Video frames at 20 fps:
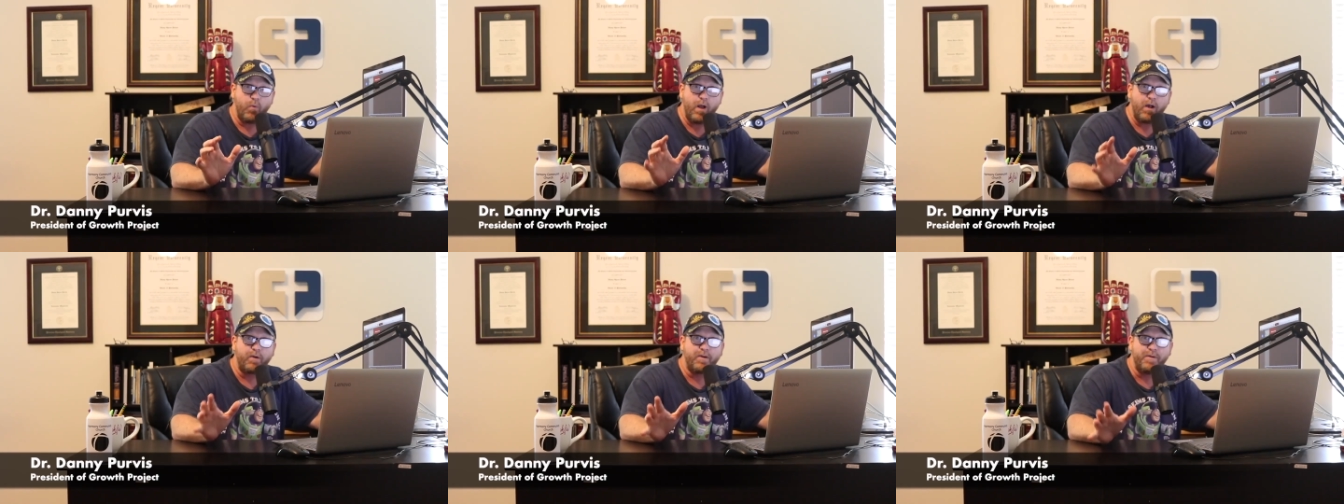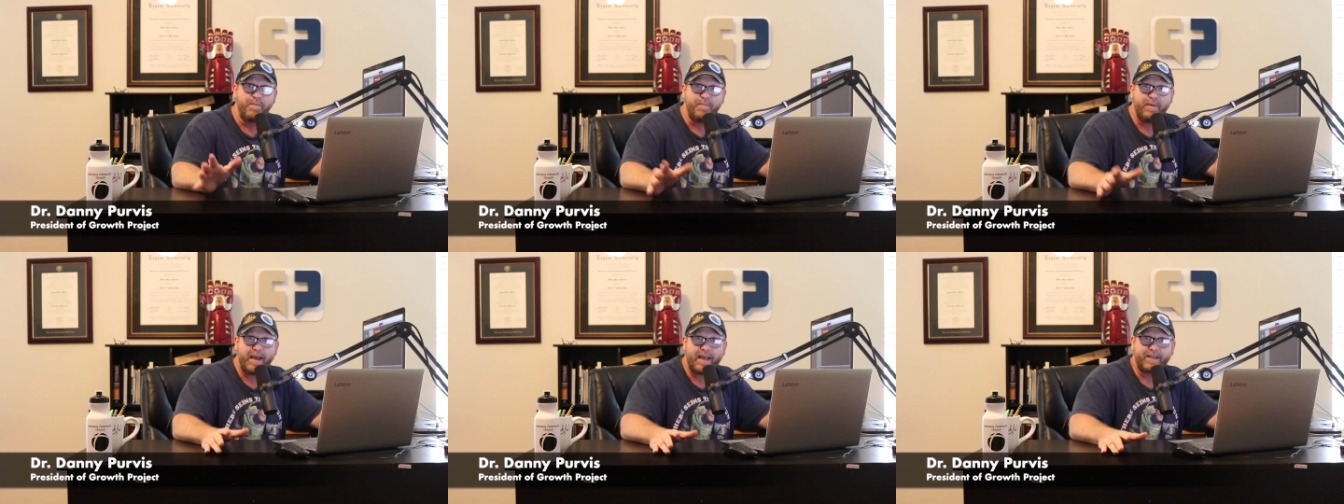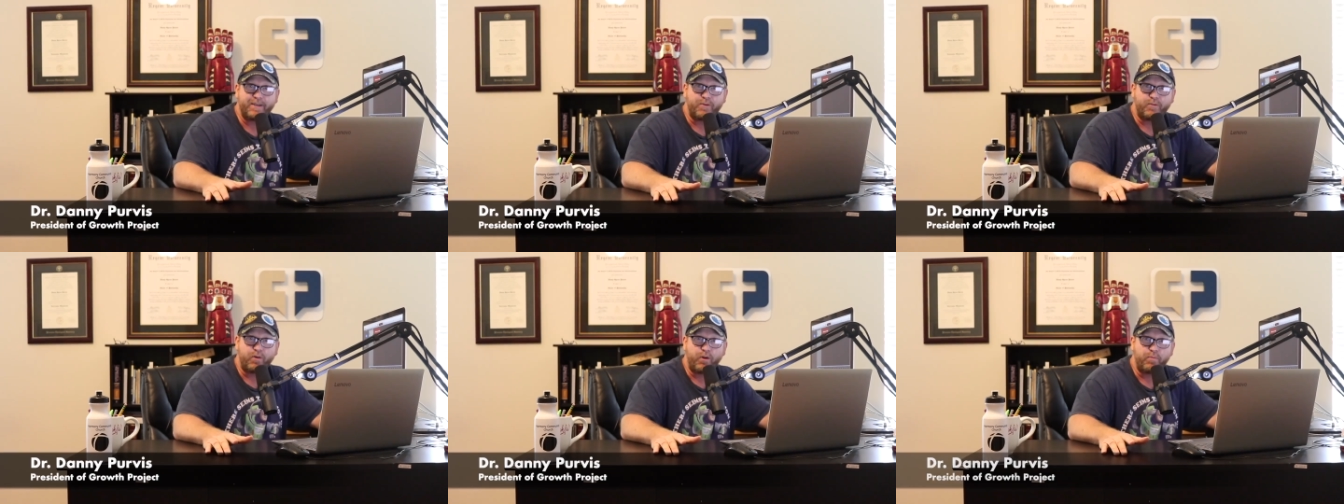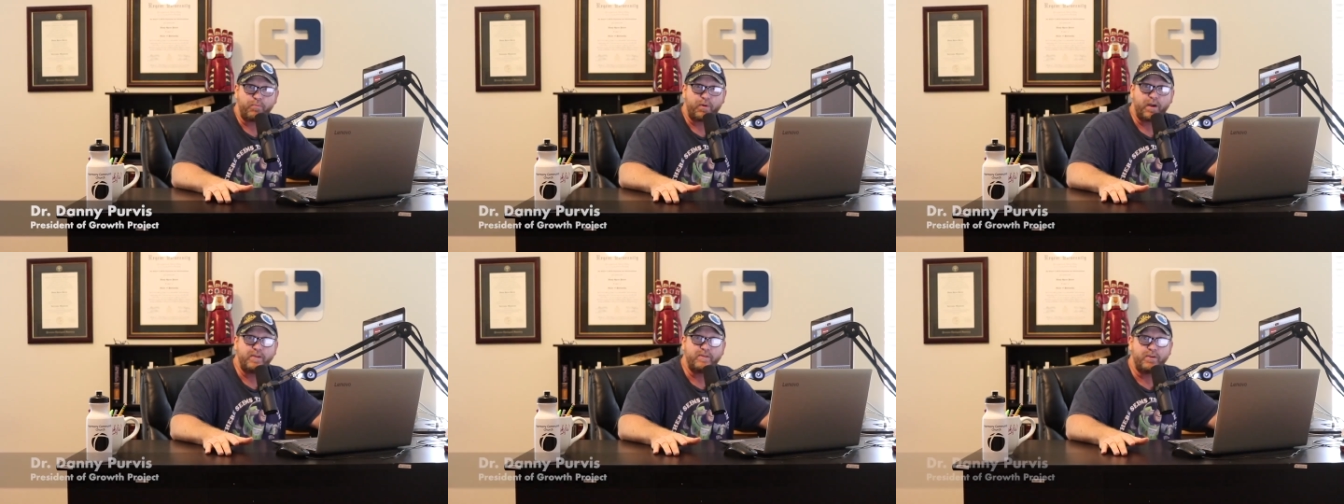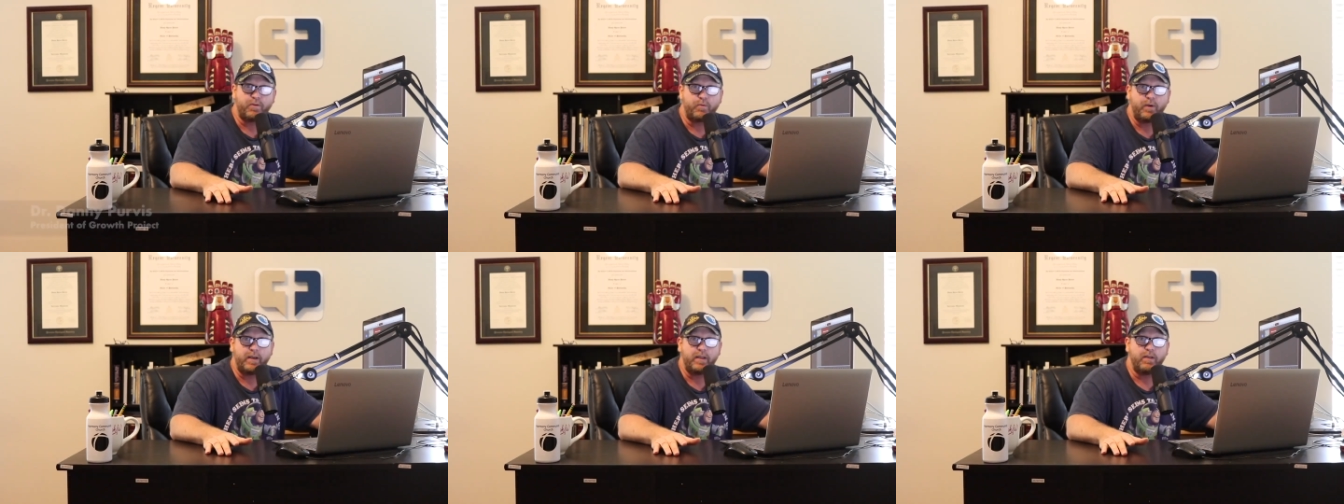Welcome back to Growth
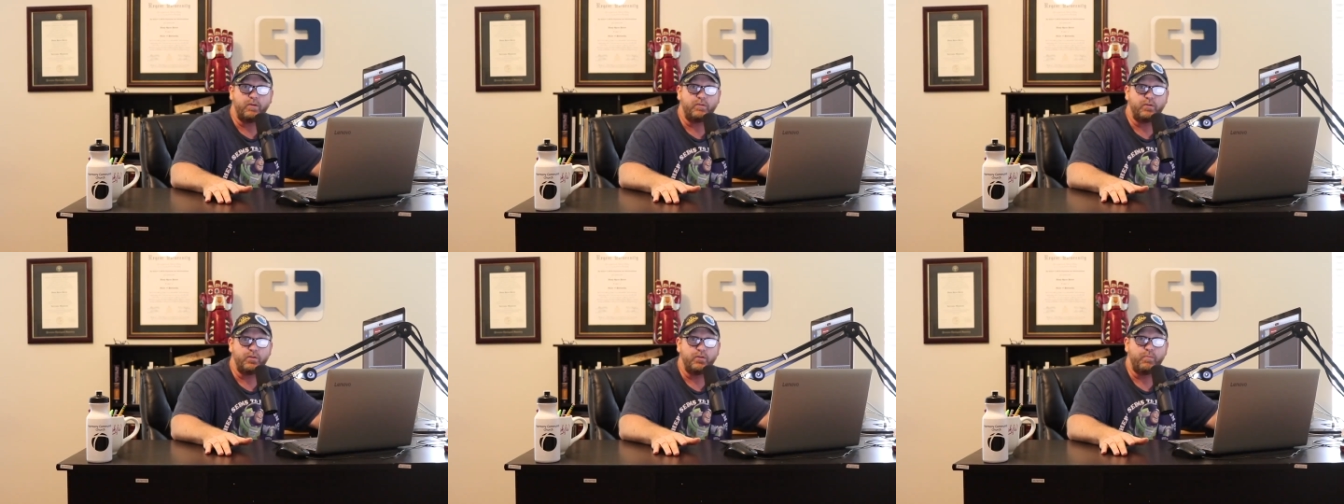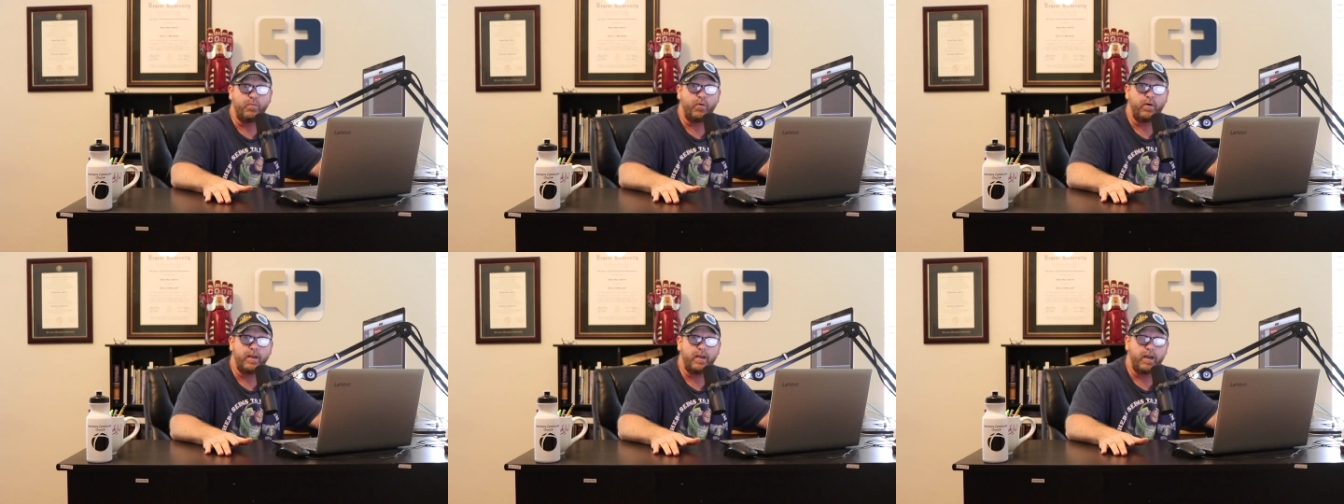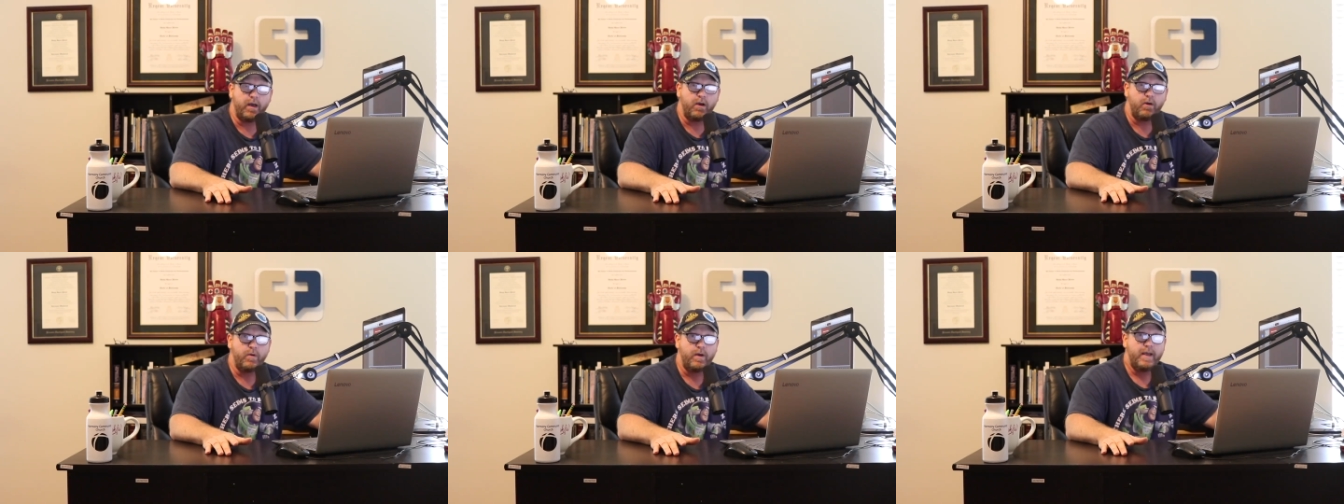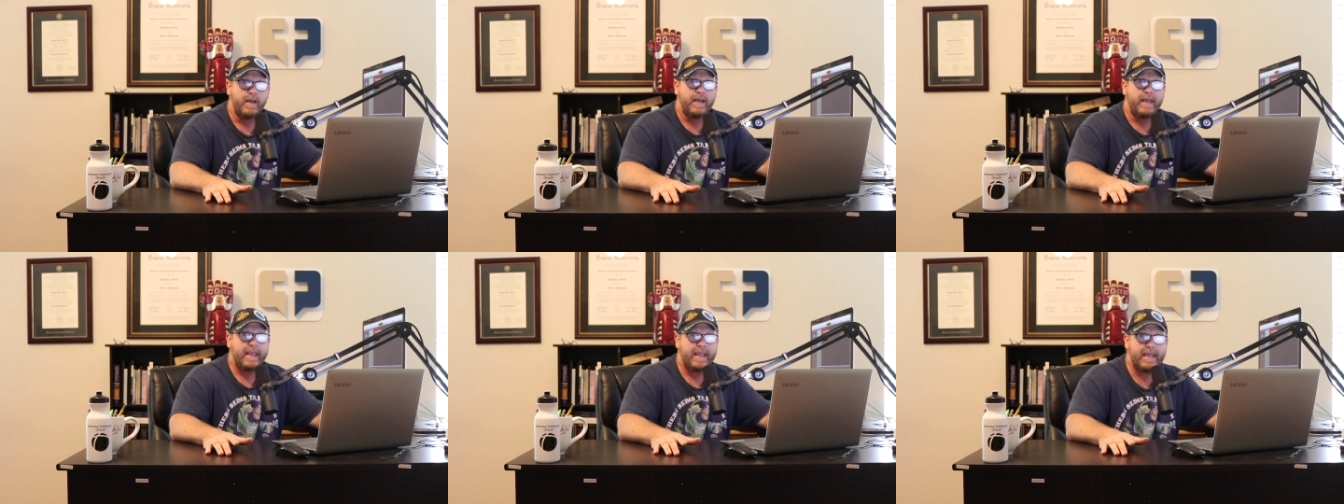Project Radio 2.0.